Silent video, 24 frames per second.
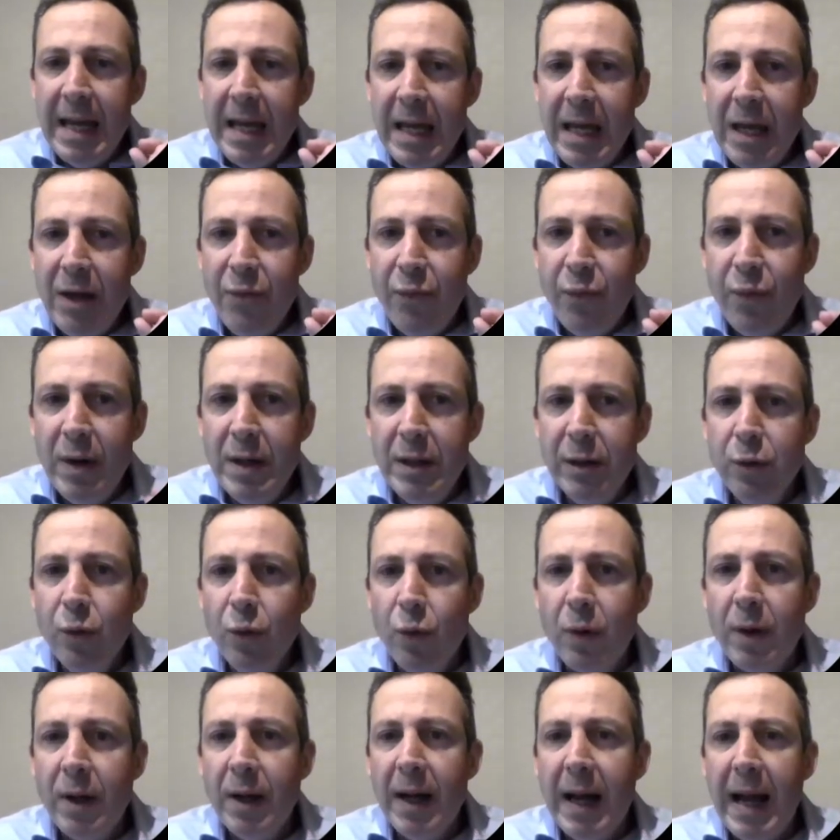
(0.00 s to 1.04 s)
If we
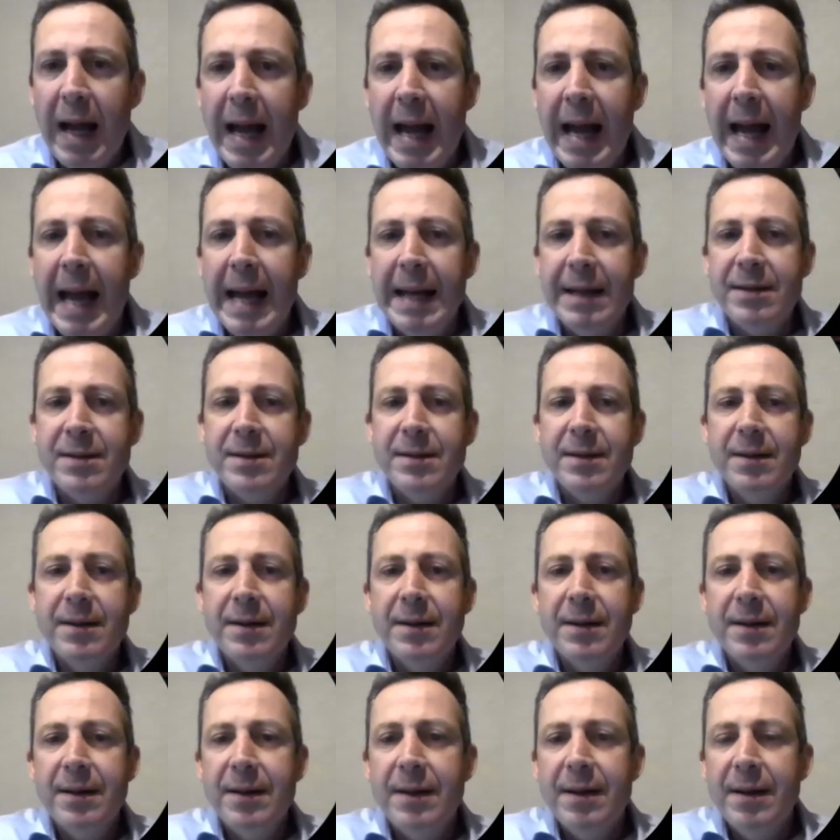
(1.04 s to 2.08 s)
look at
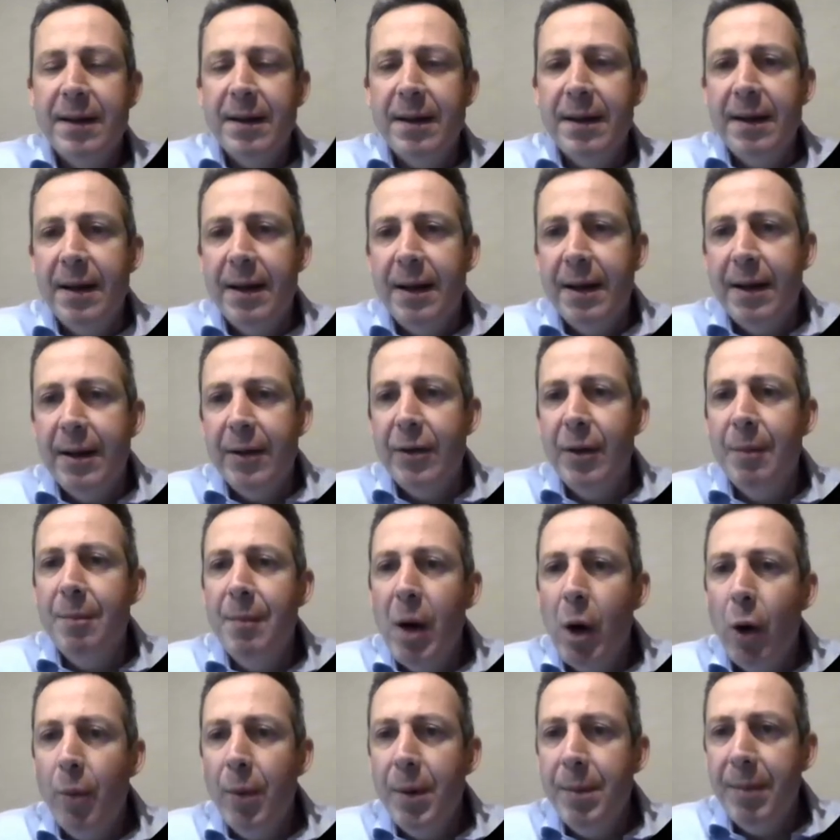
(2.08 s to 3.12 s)
the
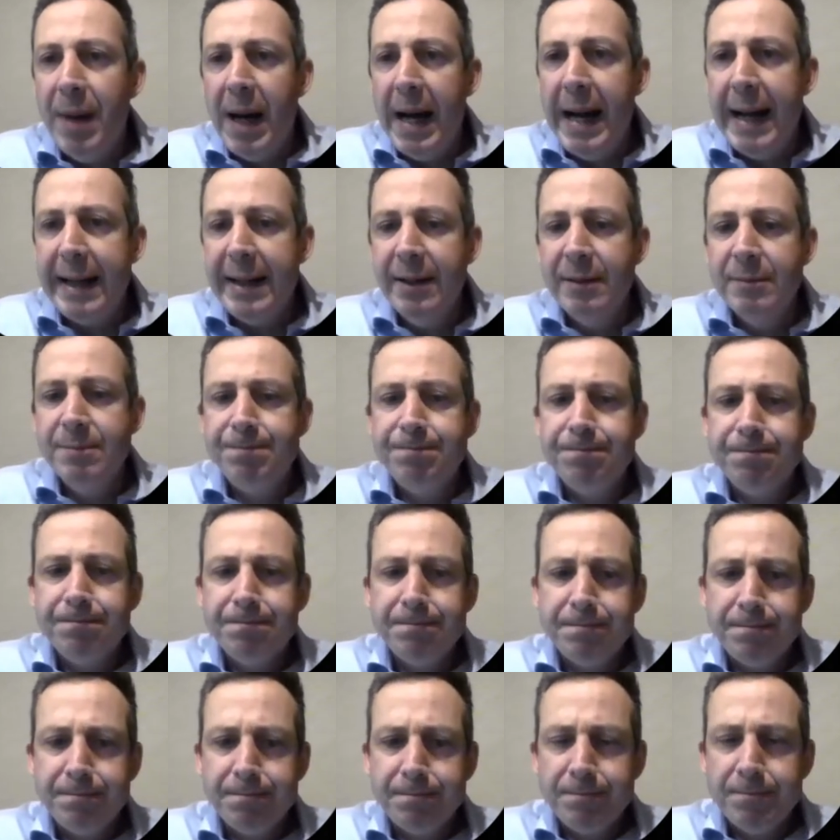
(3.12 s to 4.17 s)
Melbourne market,
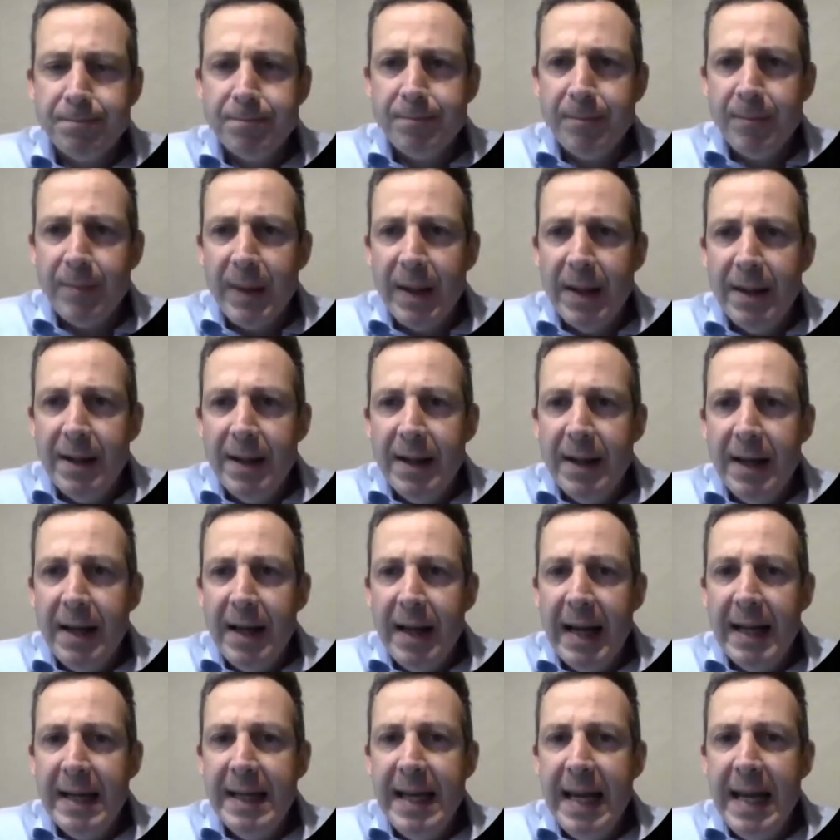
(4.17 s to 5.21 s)

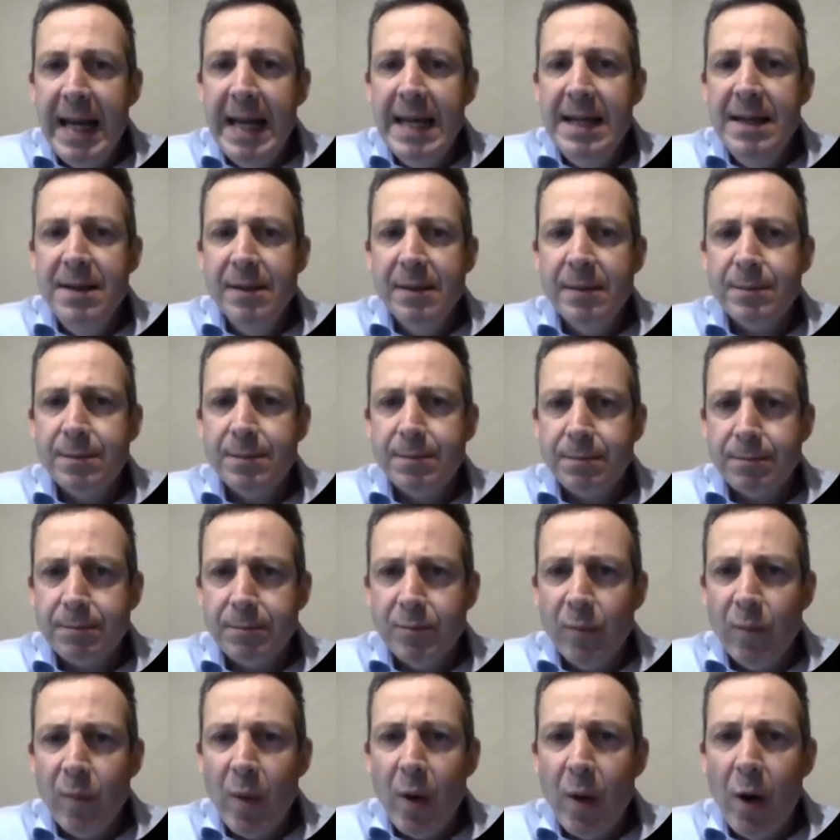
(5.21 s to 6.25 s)
again,
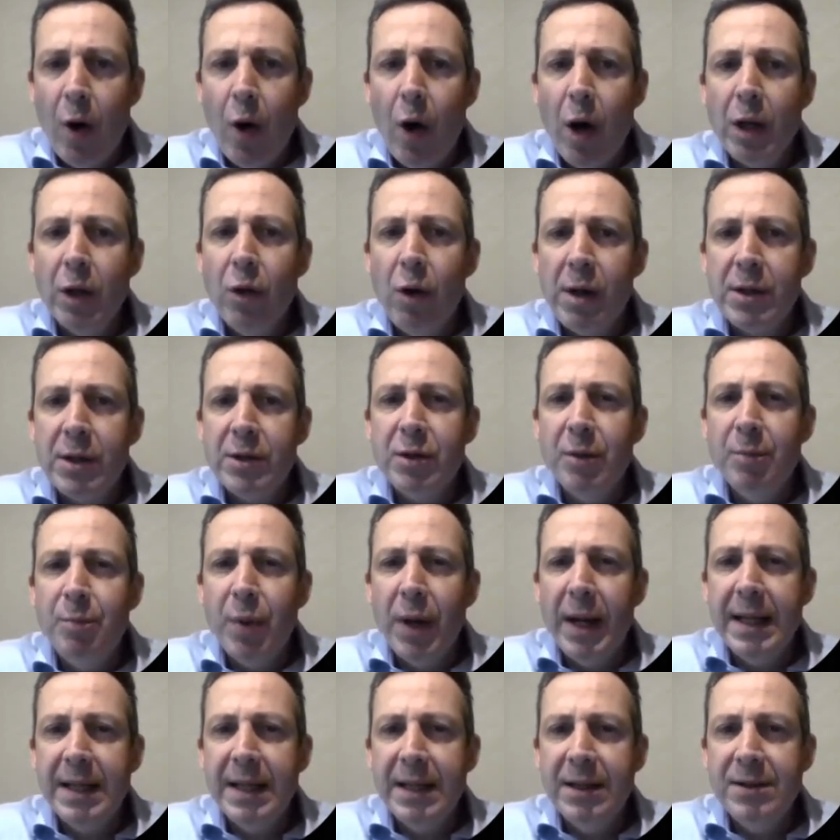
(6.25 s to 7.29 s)
I like to
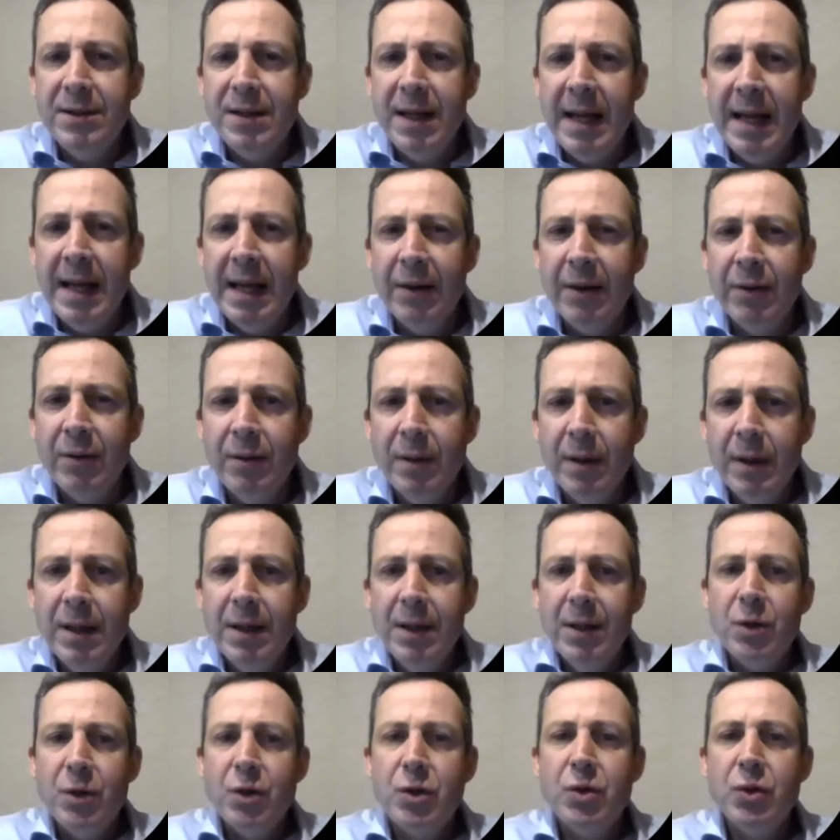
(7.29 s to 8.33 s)
break it down
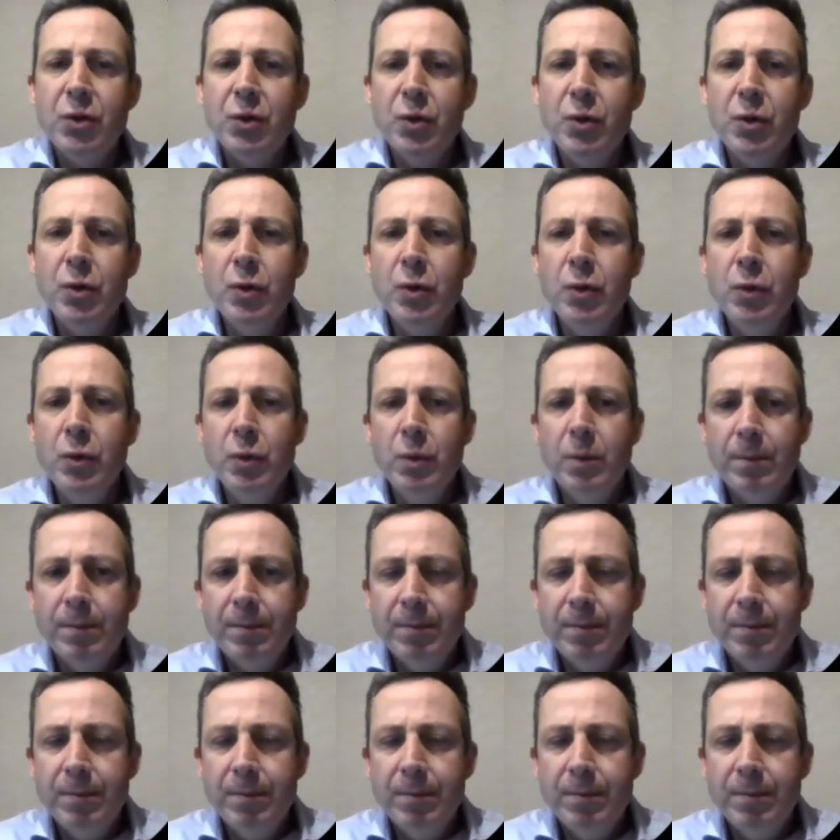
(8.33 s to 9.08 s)
to